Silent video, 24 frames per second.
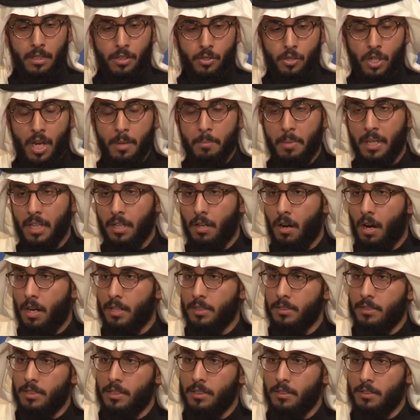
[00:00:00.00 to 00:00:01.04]
shaping
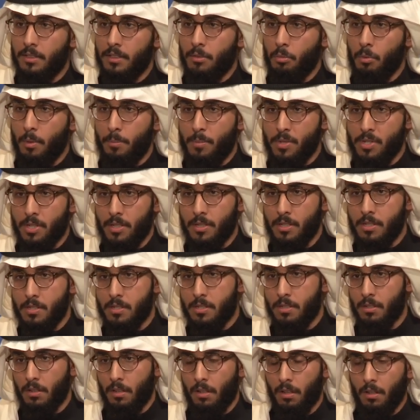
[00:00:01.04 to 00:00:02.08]
content that
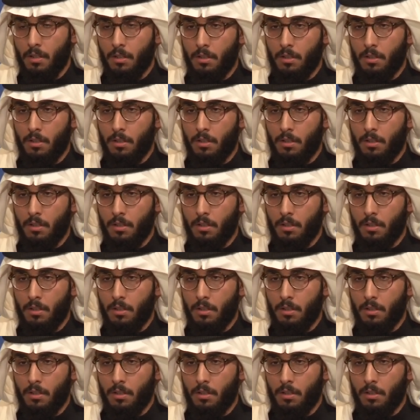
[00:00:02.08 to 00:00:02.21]
represents